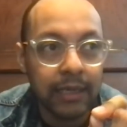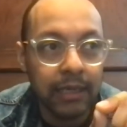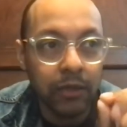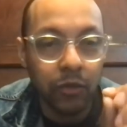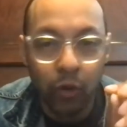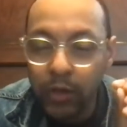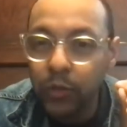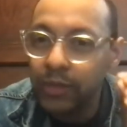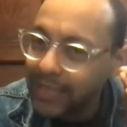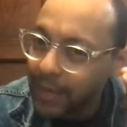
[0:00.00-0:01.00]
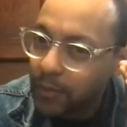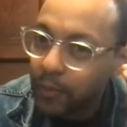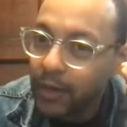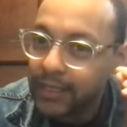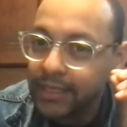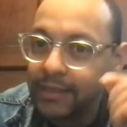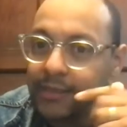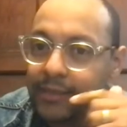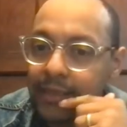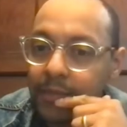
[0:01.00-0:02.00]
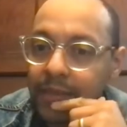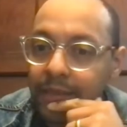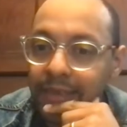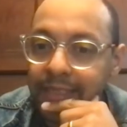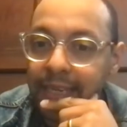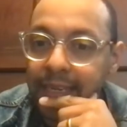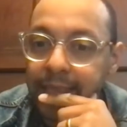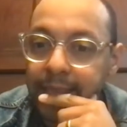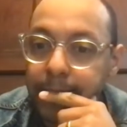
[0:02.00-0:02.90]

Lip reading: grow into a stable presence in the midst of anxiety.